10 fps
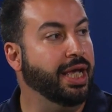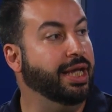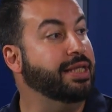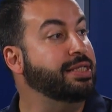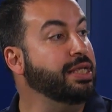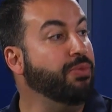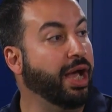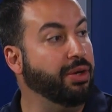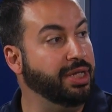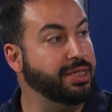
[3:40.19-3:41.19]
In a
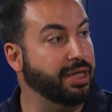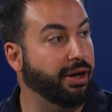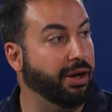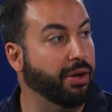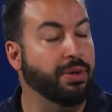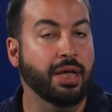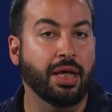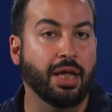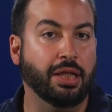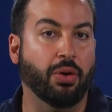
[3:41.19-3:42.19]
CYOD scenario,
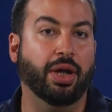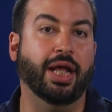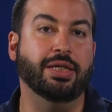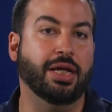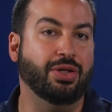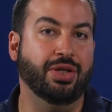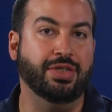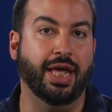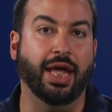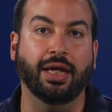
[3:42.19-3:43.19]
the organization is
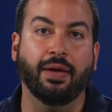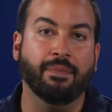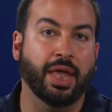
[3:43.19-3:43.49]
saying,